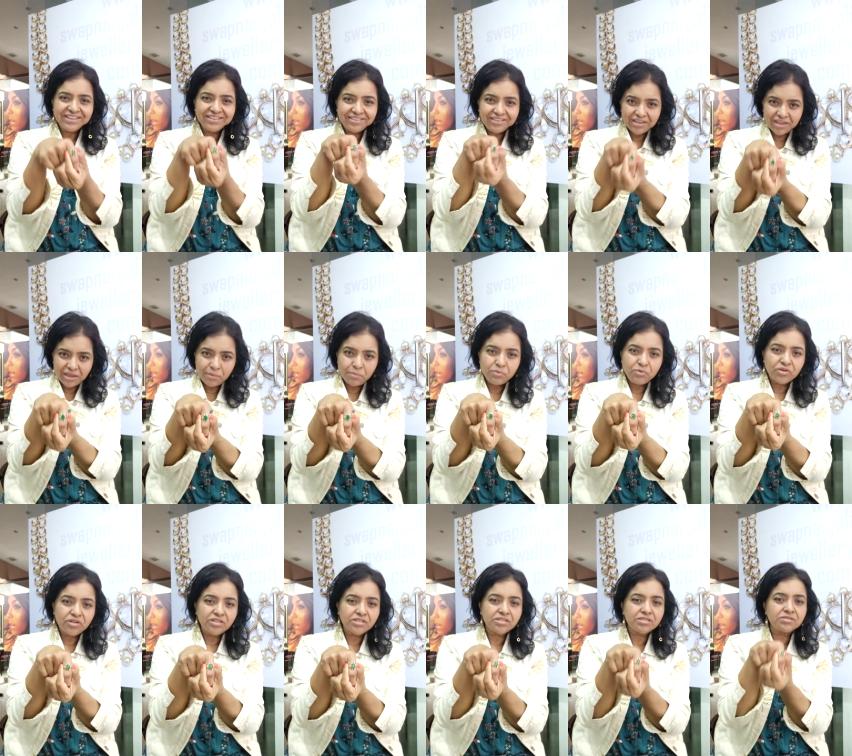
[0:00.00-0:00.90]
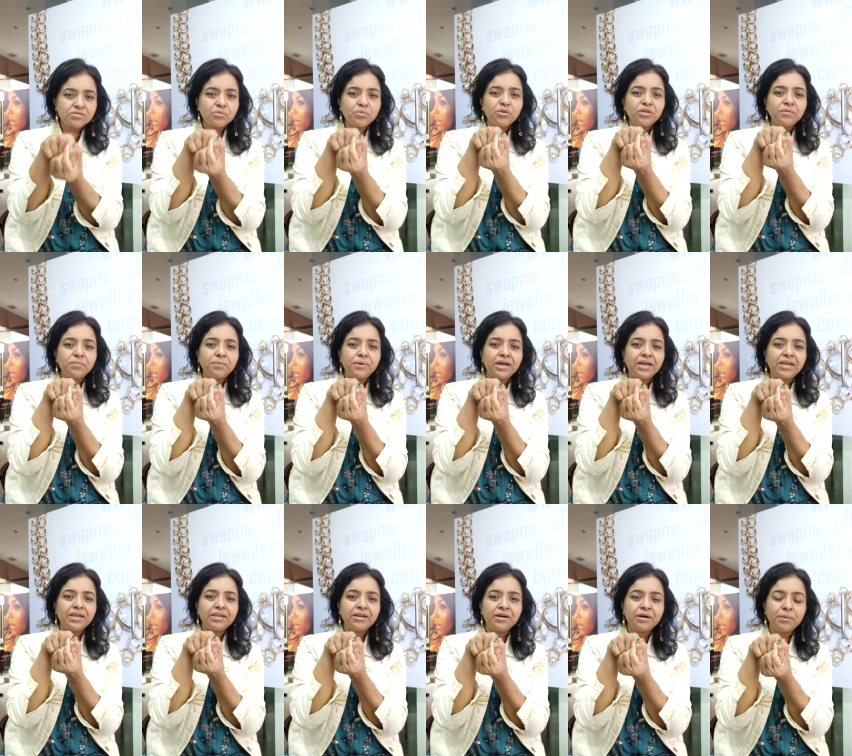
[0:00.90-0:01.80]
the emerald is ruled
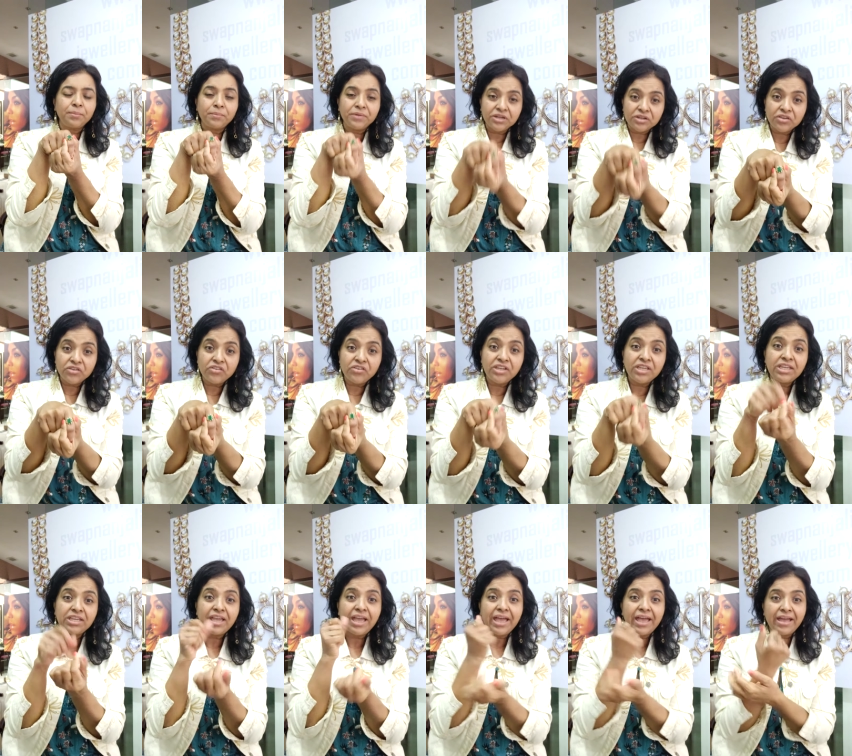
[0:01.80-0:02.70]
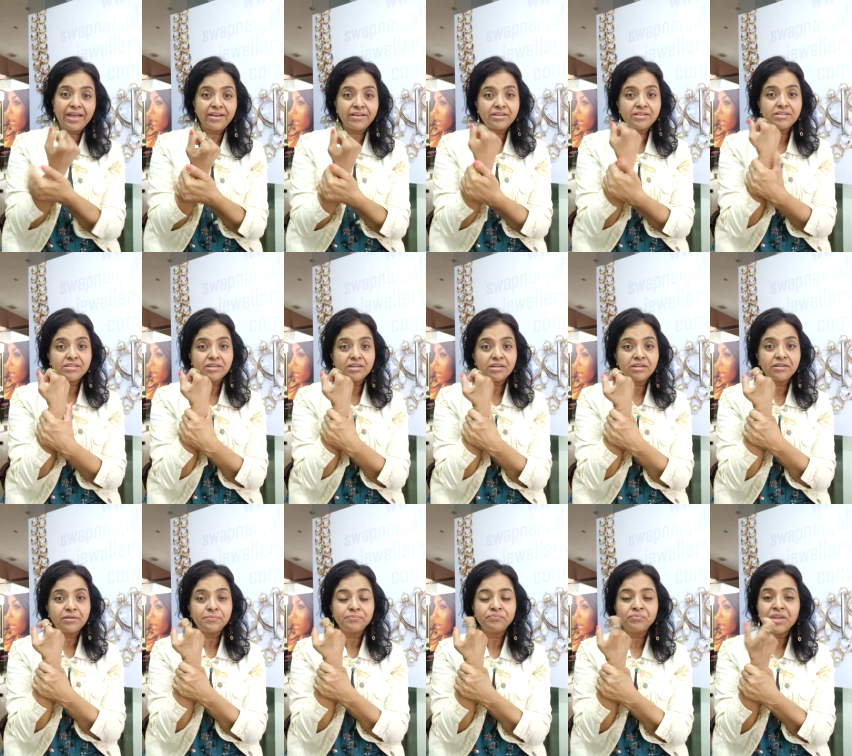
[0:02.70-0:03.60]
by uh, Mercury and
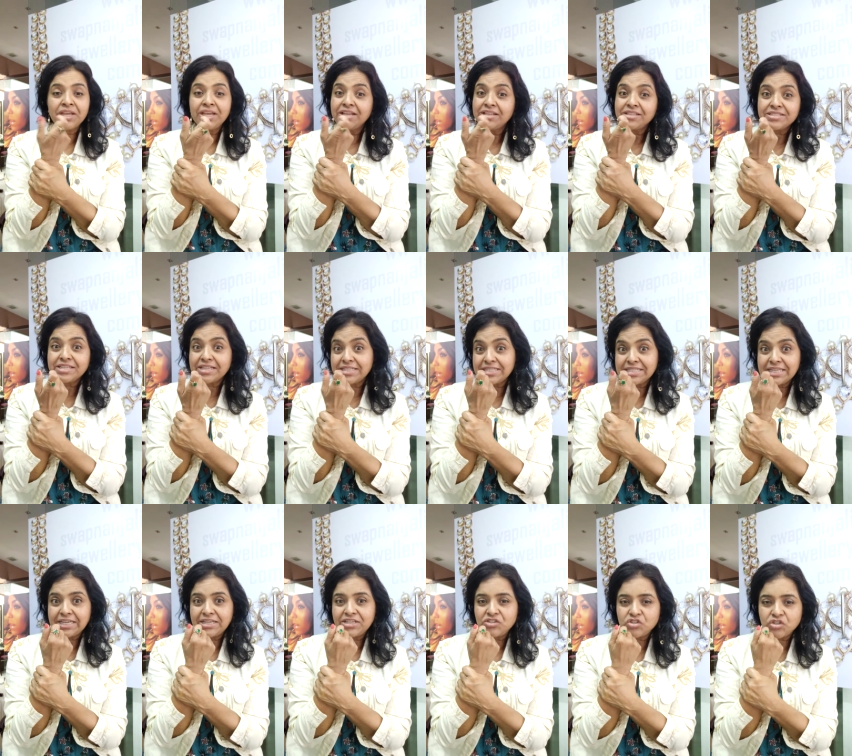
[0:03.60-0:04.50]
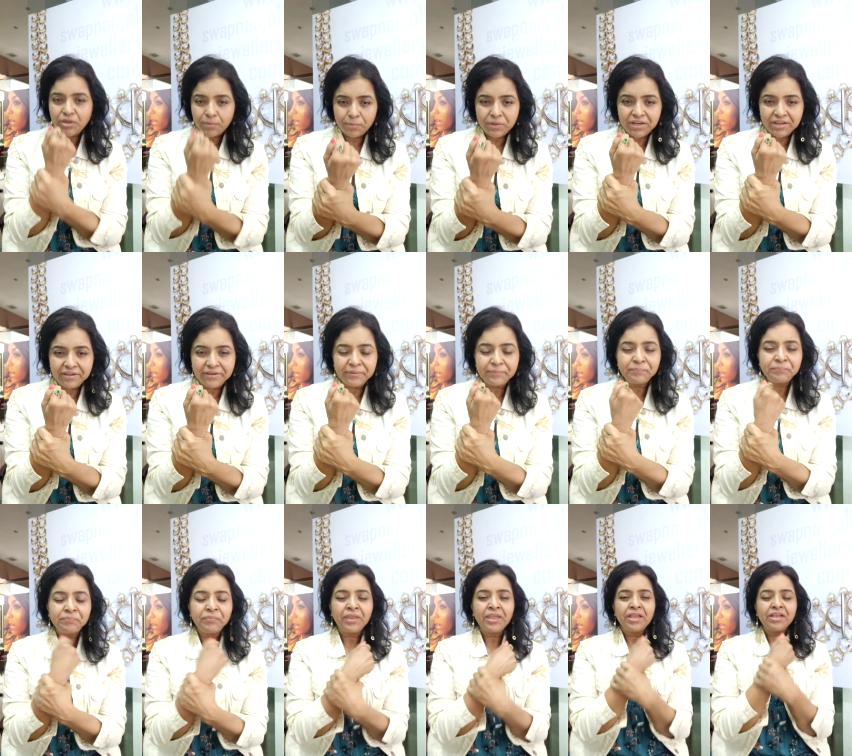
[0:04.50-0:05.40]
um, Sun sign Gemini.
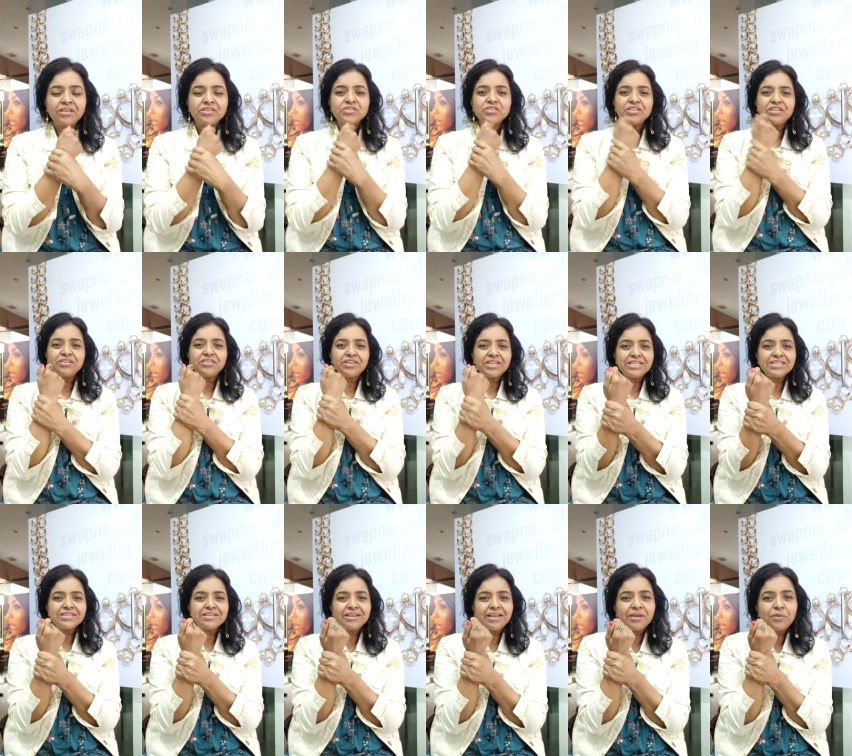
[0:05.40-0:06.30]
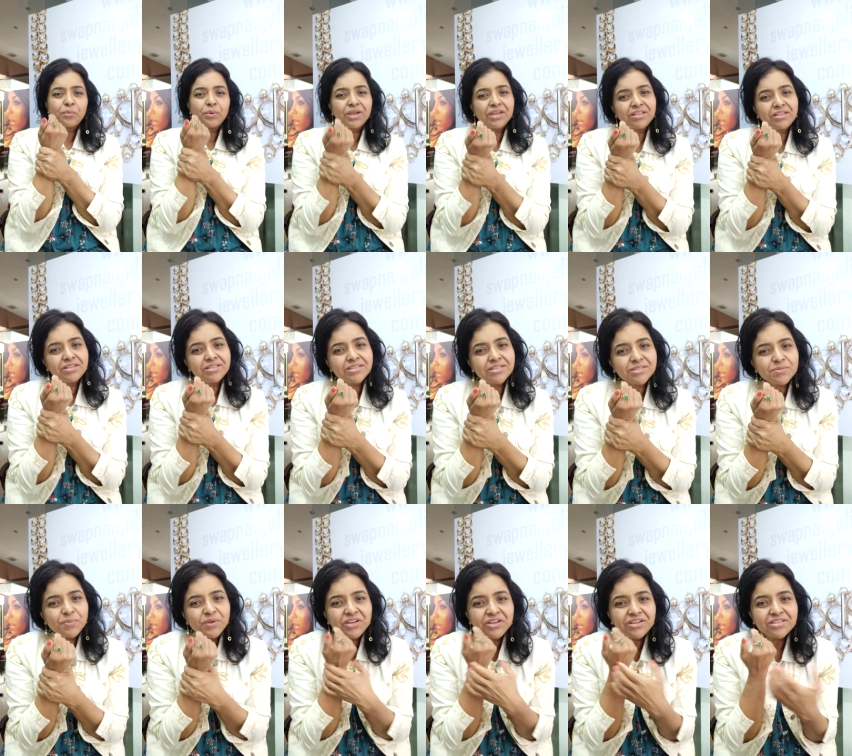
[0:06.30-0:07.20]
So the reason I wear this
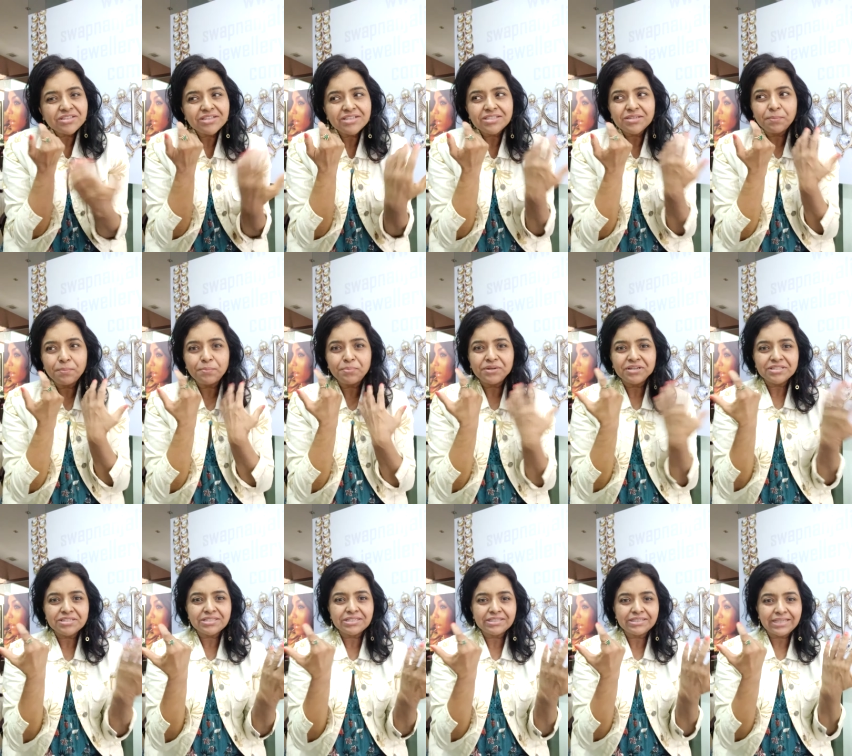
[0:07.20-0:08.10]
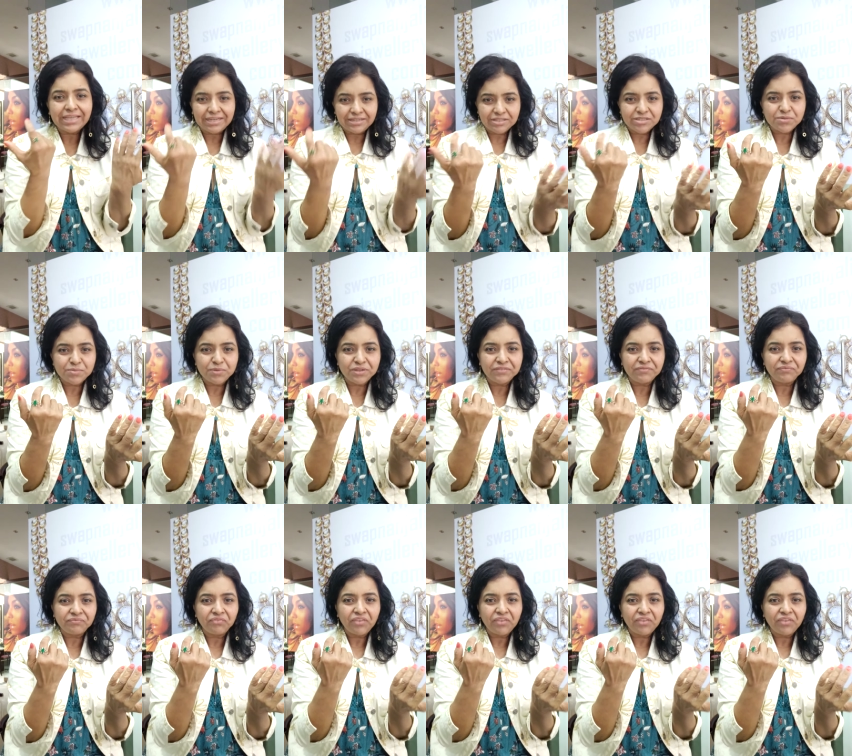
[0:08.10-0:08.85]
is because it's a personal talisman.